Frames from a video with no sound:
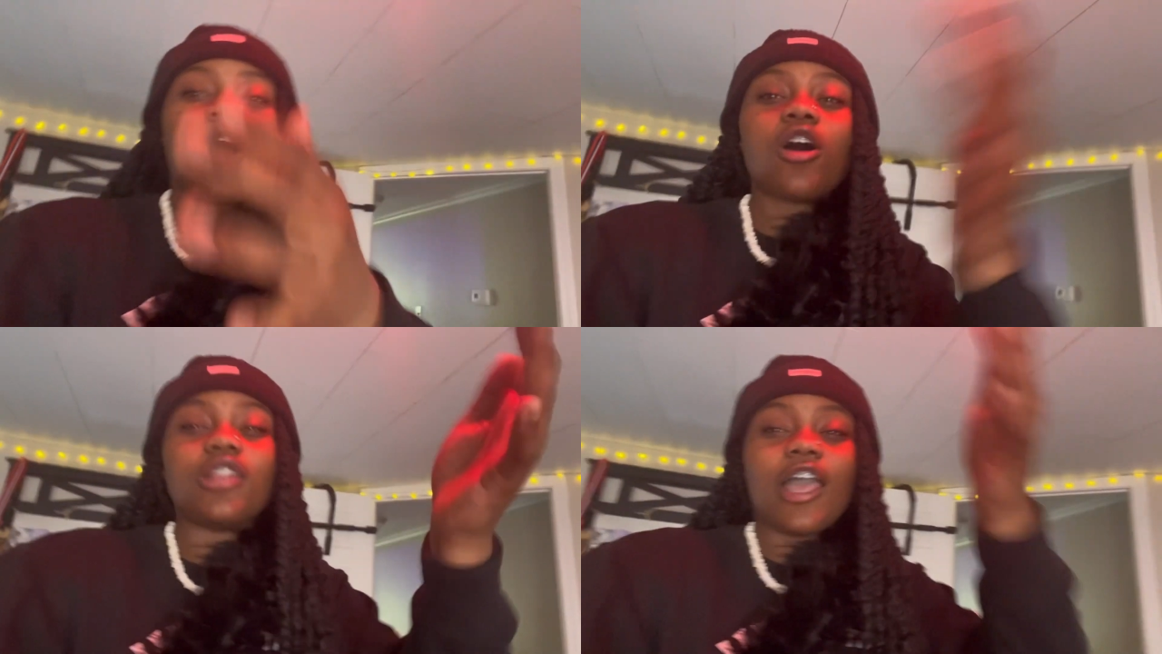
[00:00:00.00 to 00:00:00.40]

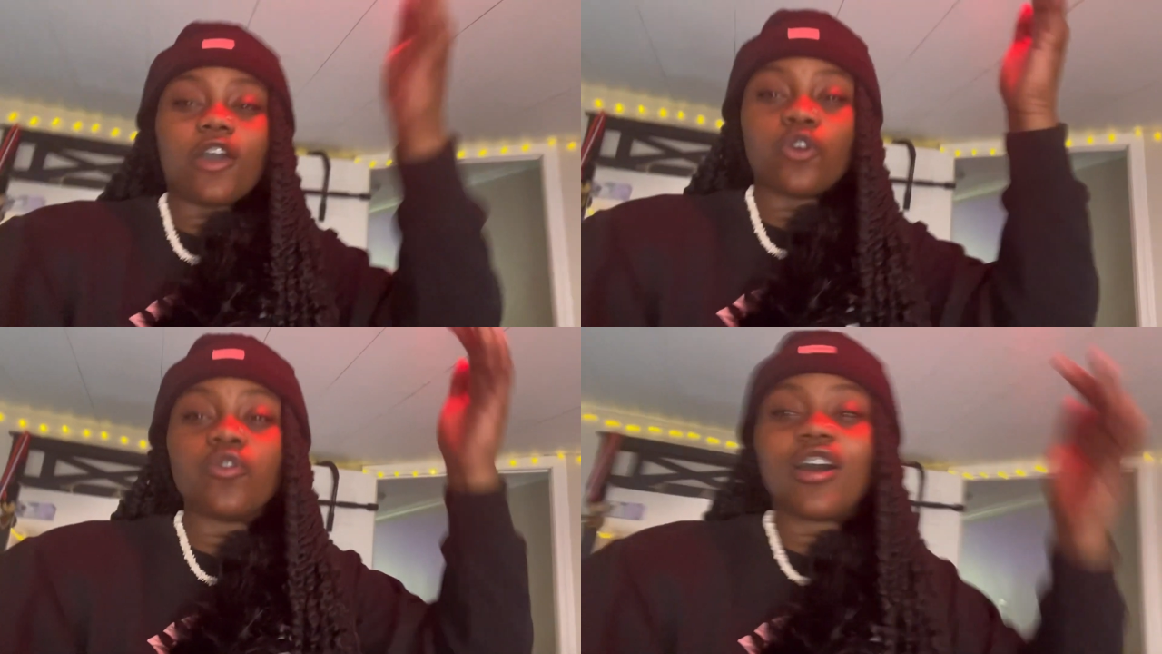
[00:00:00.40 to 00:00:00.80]
all that,
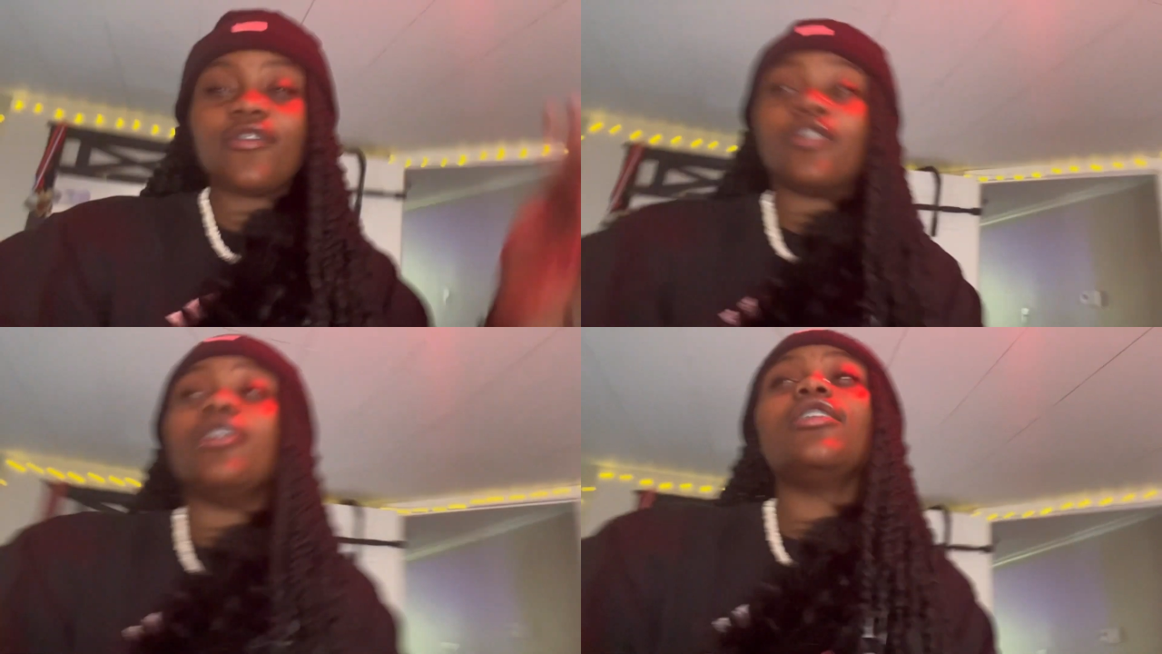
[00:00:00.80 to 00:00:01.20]

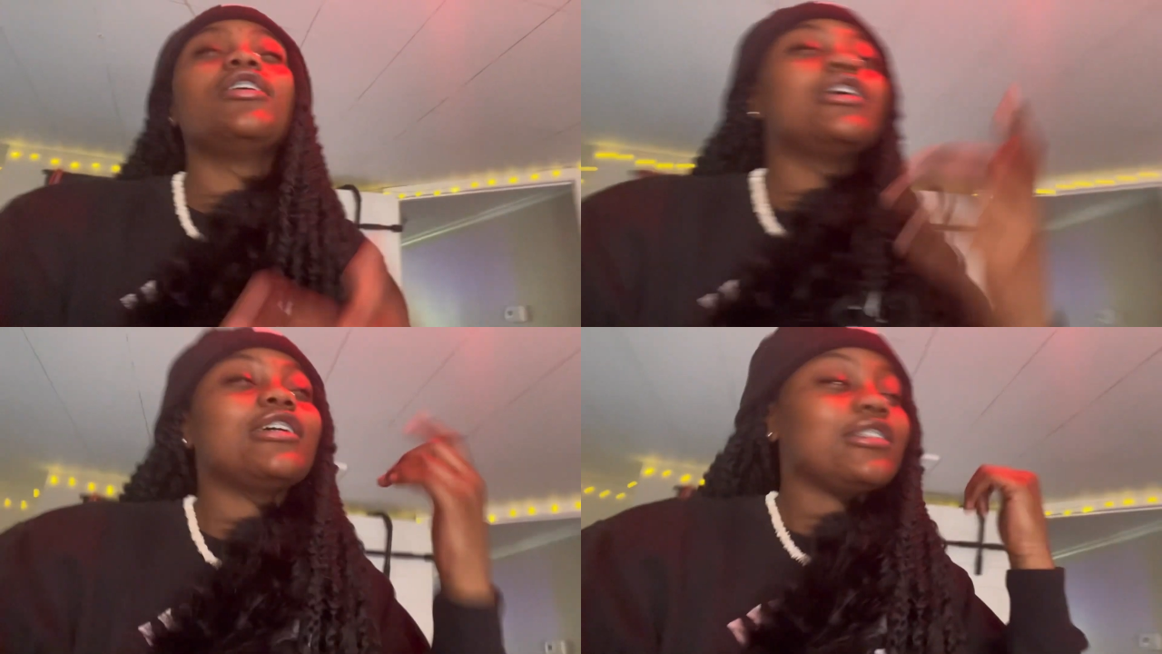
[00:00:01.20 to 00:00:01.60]
whoever
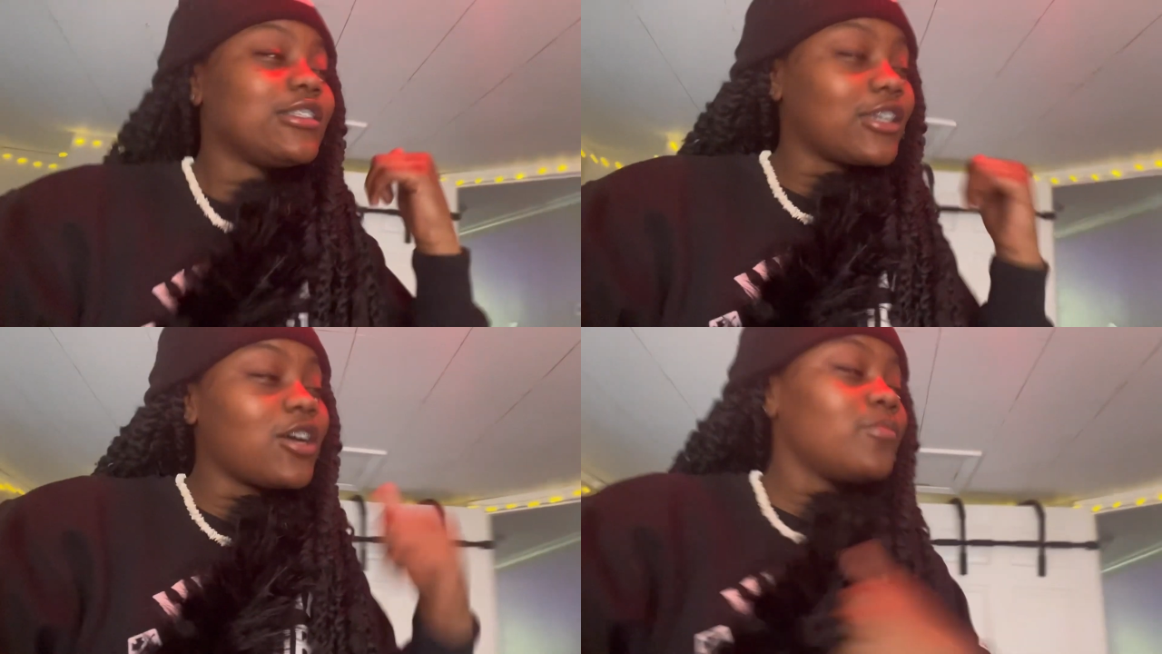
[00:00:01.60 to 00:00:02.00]

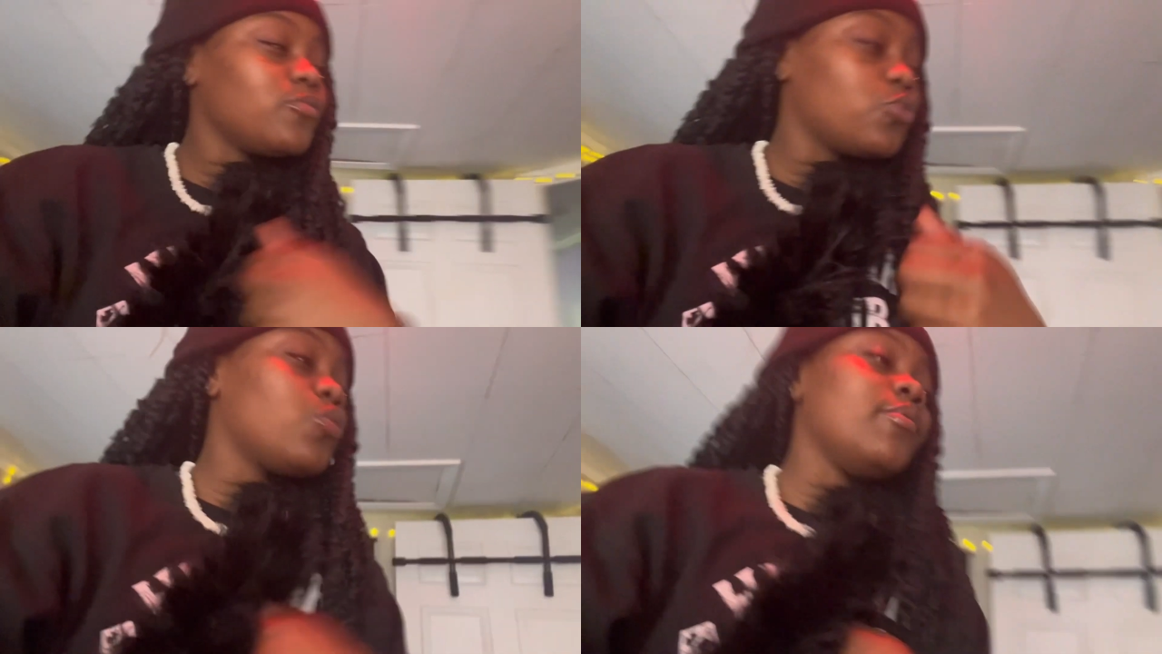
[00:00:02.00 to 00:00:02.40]
to come
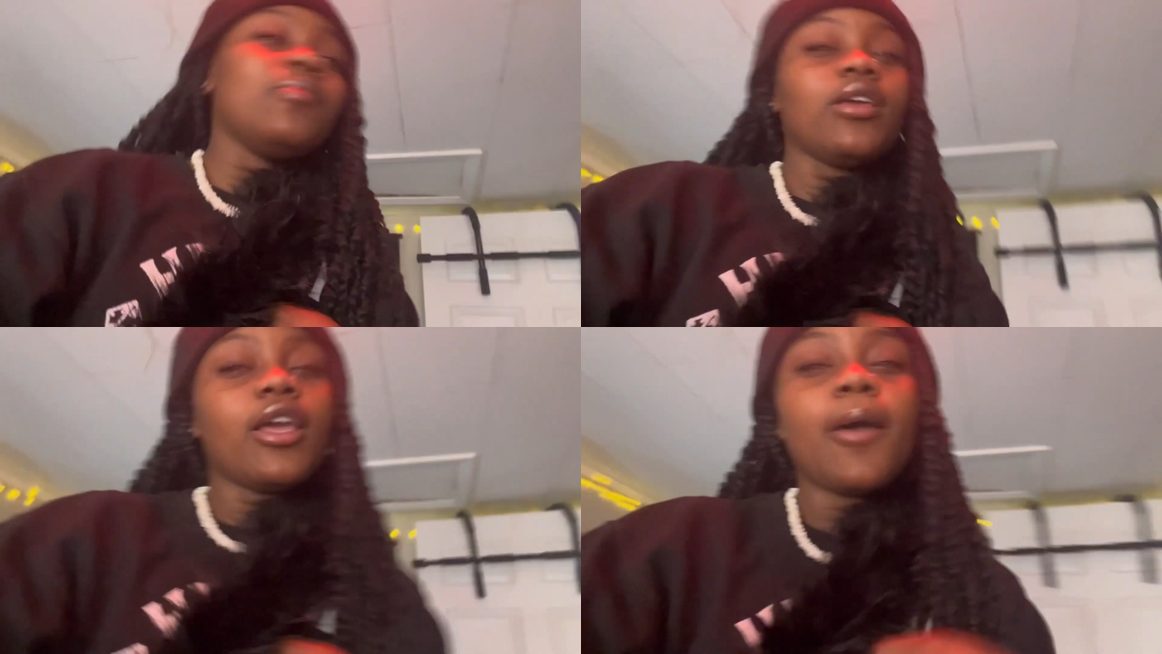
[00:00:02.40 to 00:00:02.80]
with
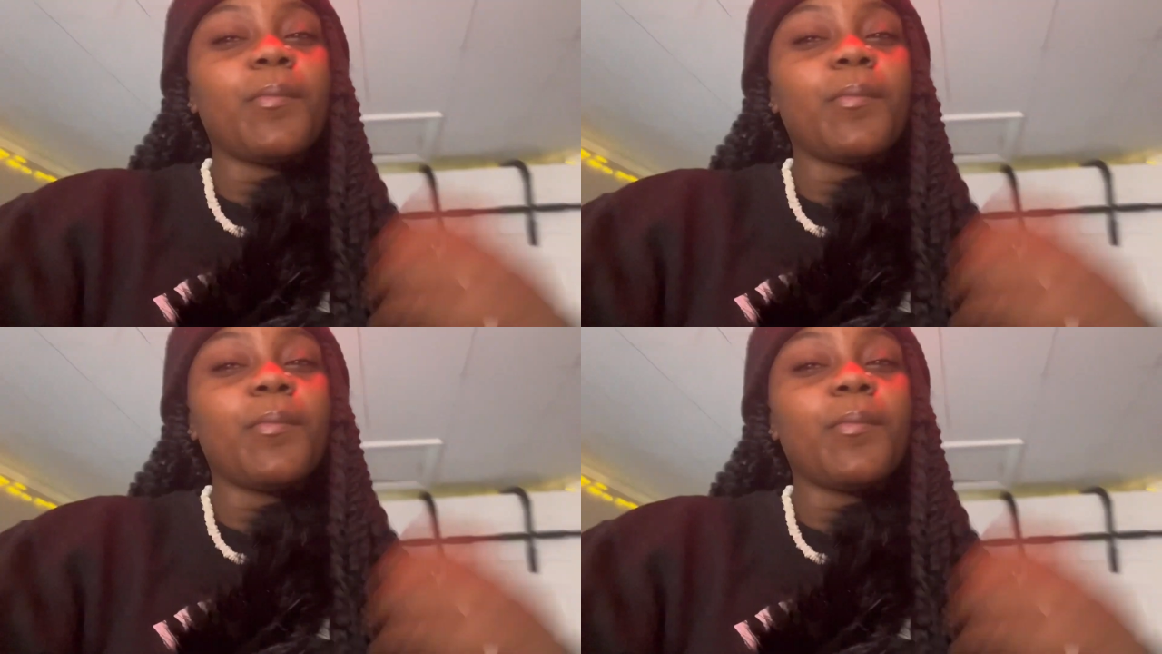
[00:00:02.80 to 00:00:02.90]
me.